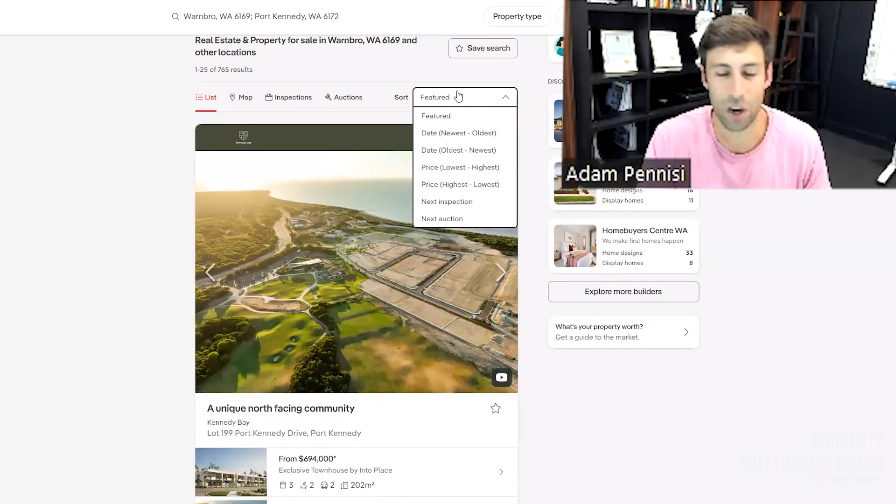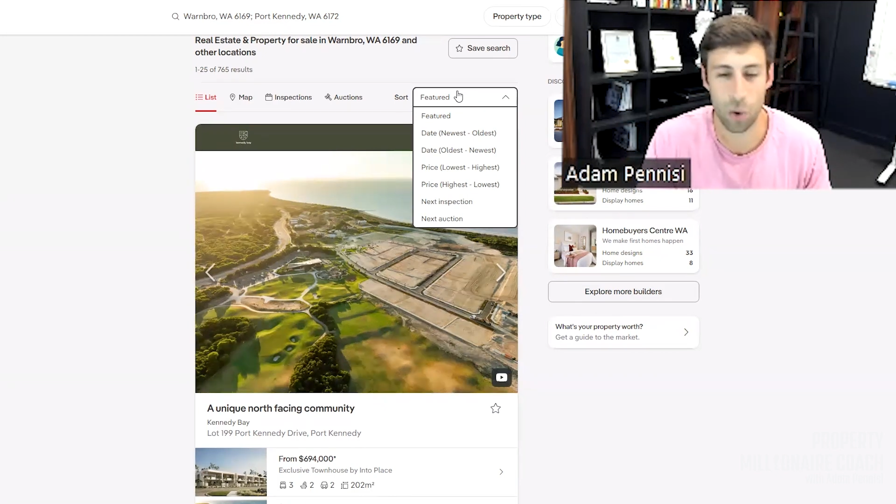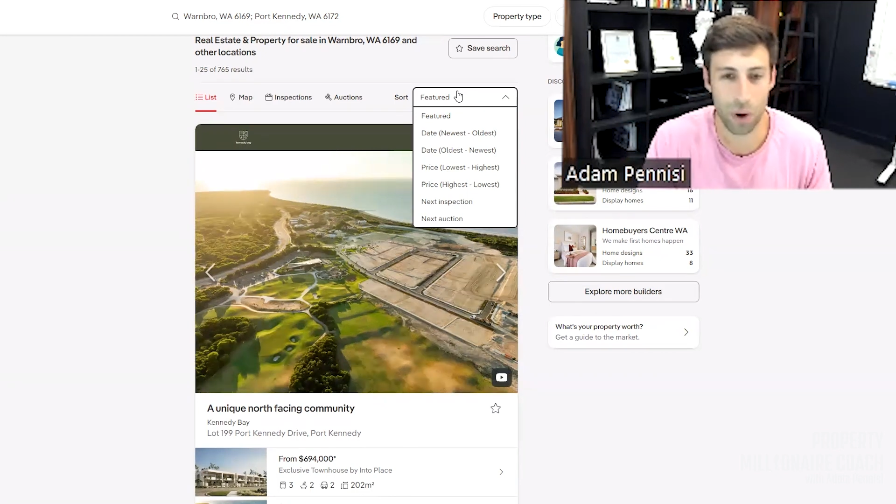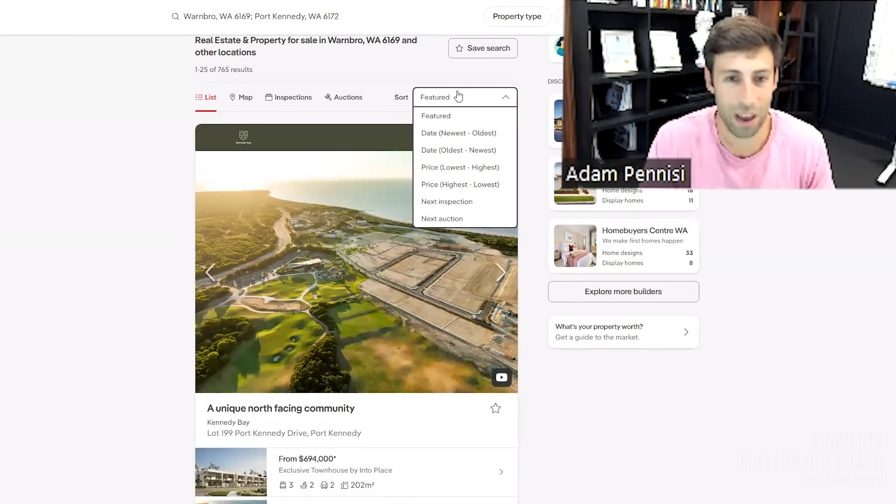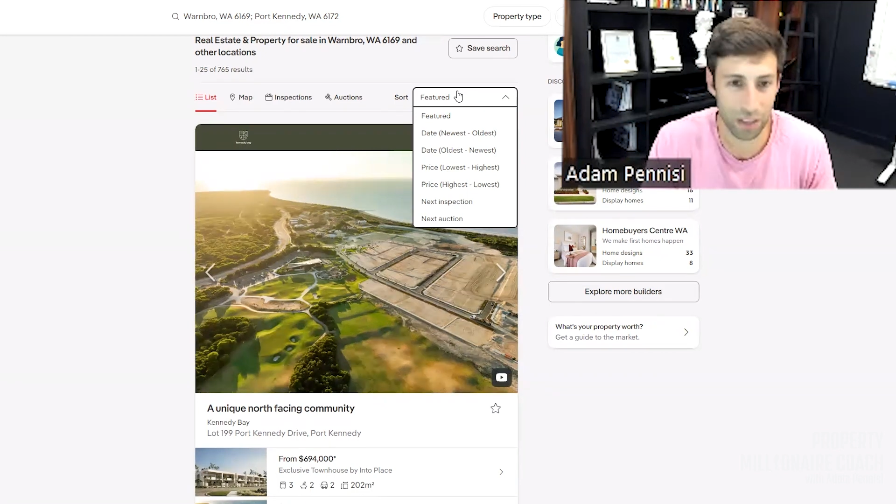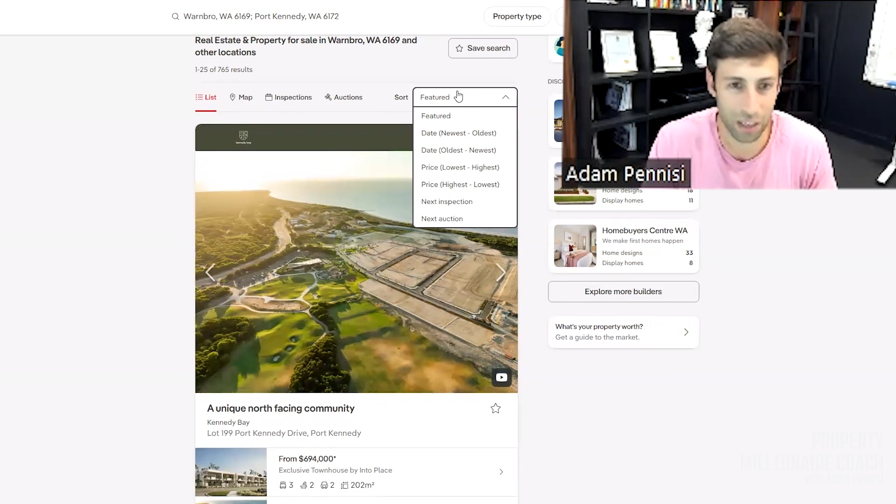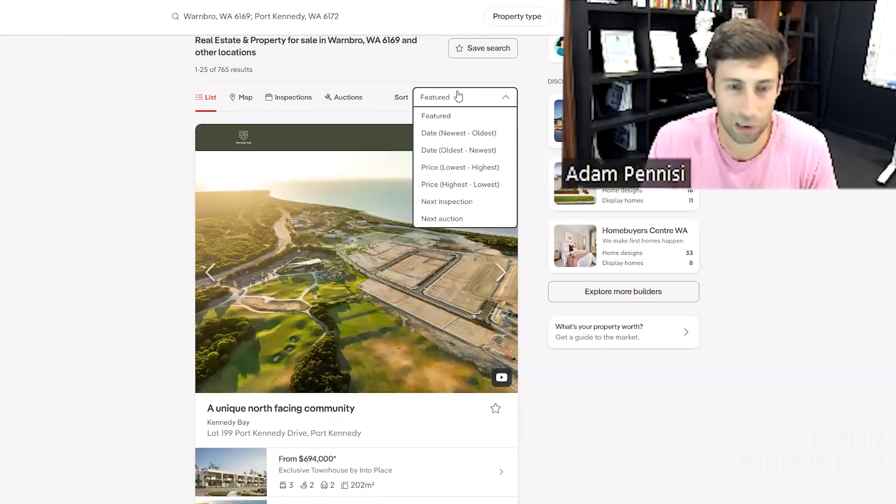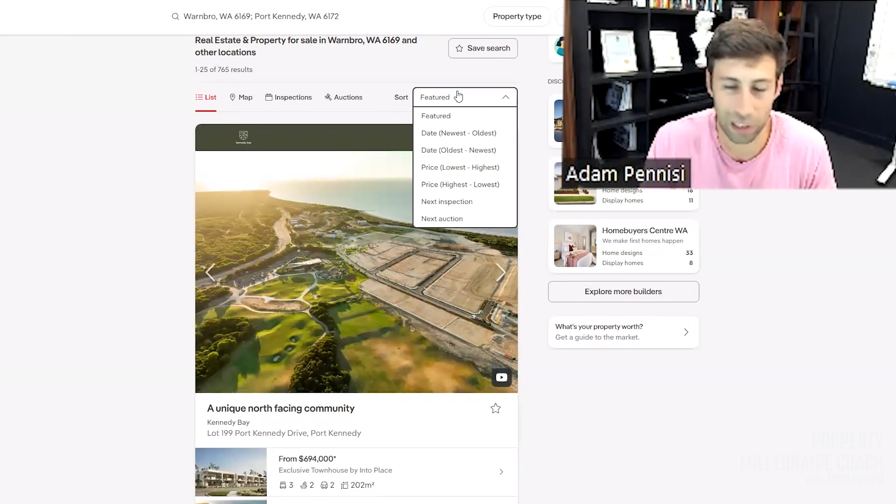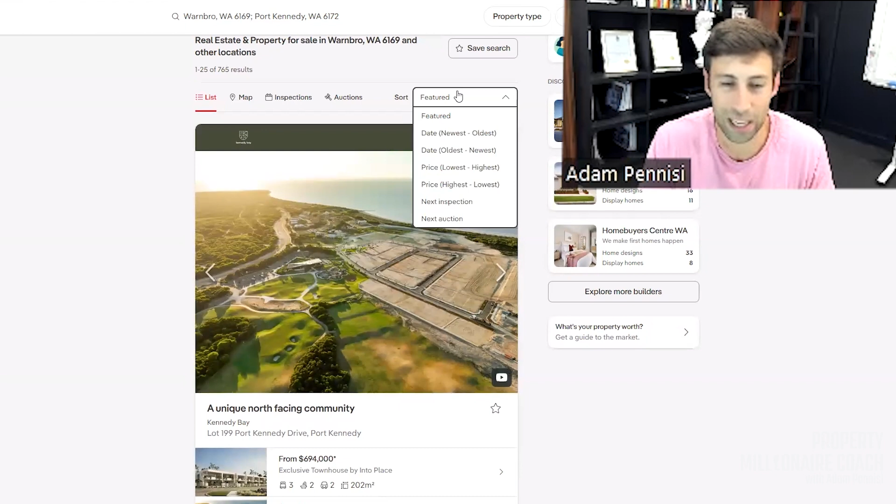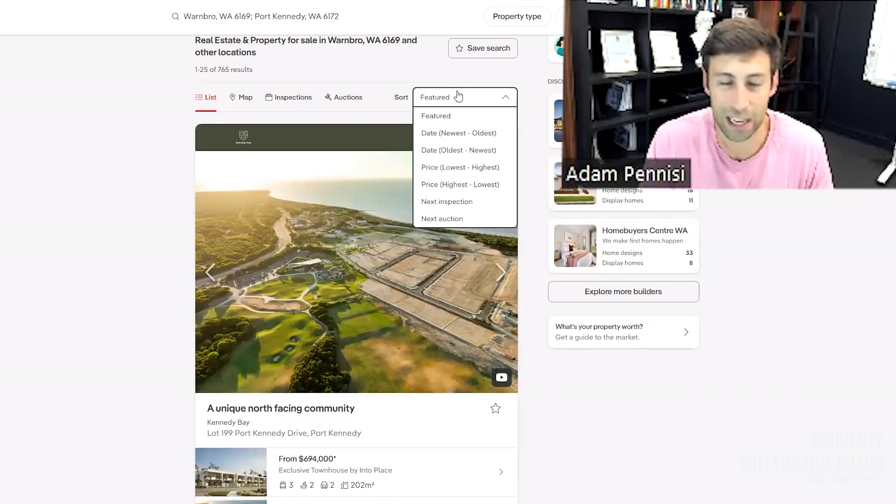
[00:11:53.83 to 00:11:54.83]
They don't want to have it
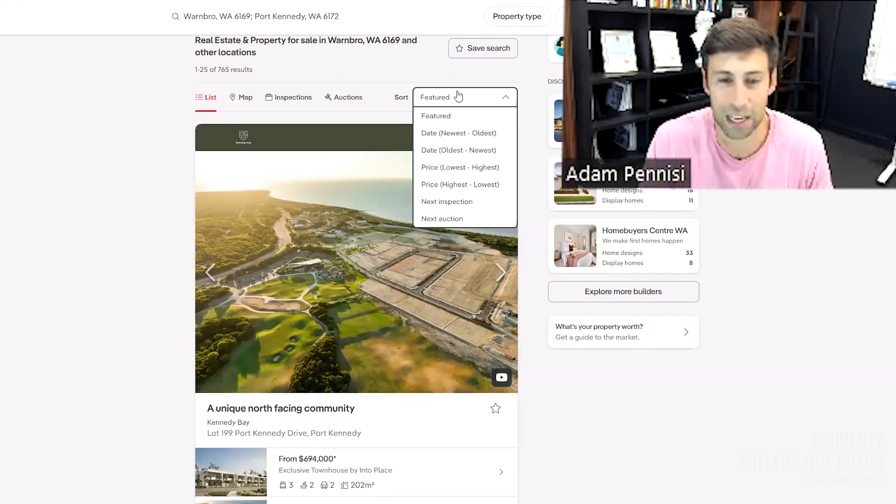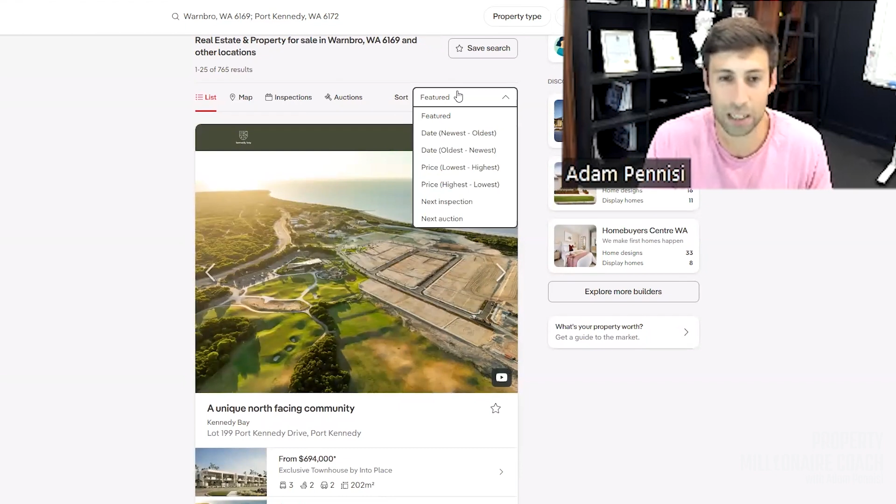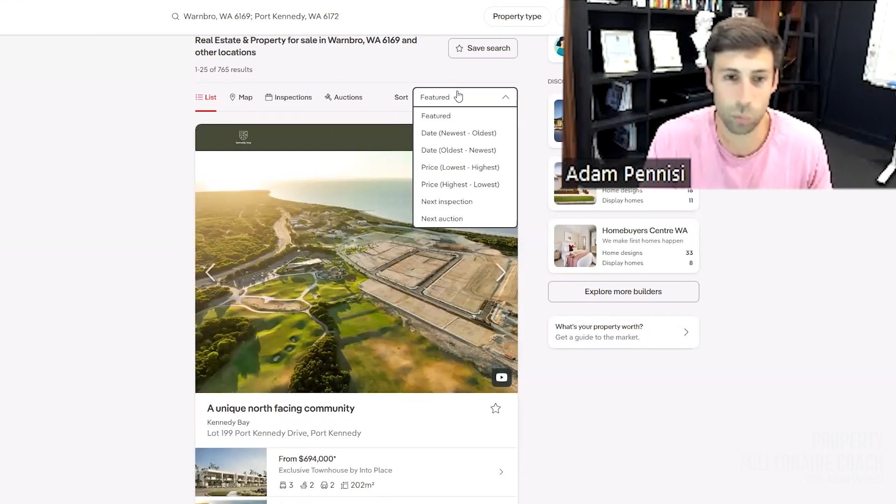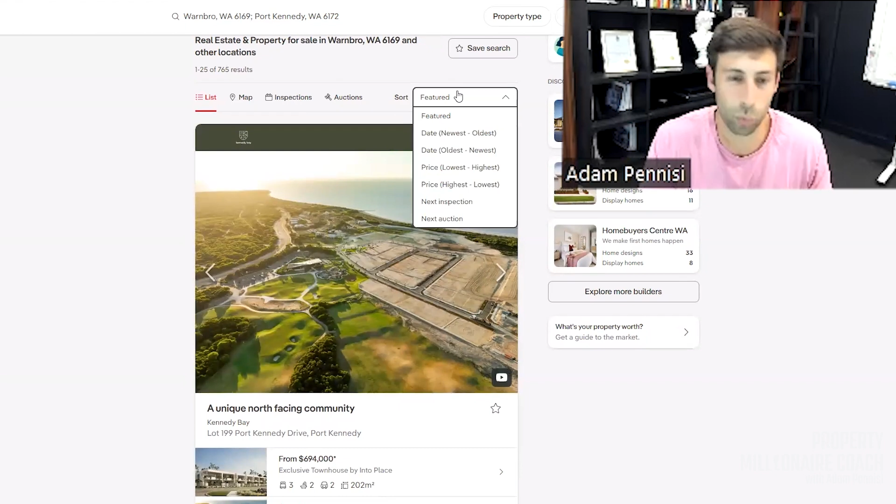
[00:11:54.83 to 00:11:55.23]
clean,